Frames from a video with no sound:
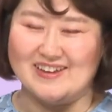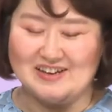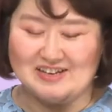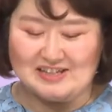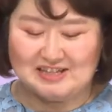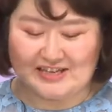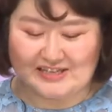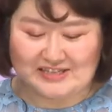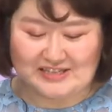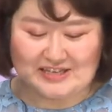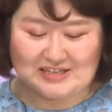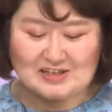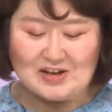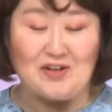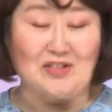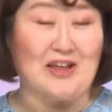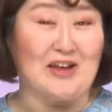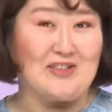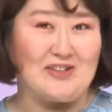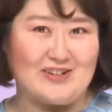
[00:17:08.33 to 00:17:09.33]
This is
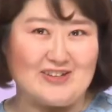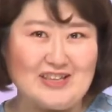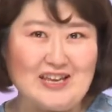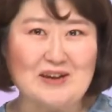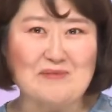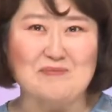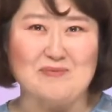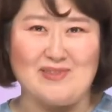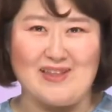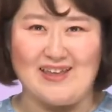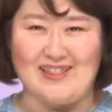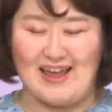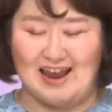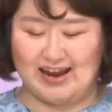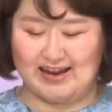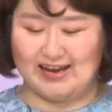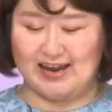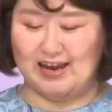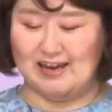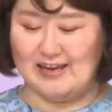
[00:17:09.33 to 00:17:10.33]
another tip that I
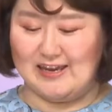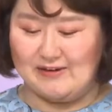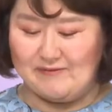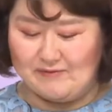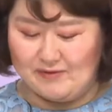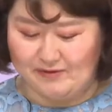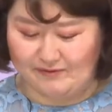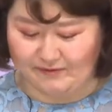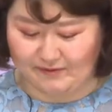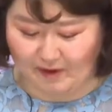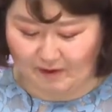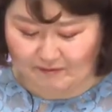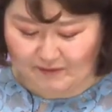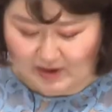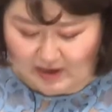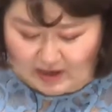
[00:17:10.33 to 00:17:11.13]
can give you from.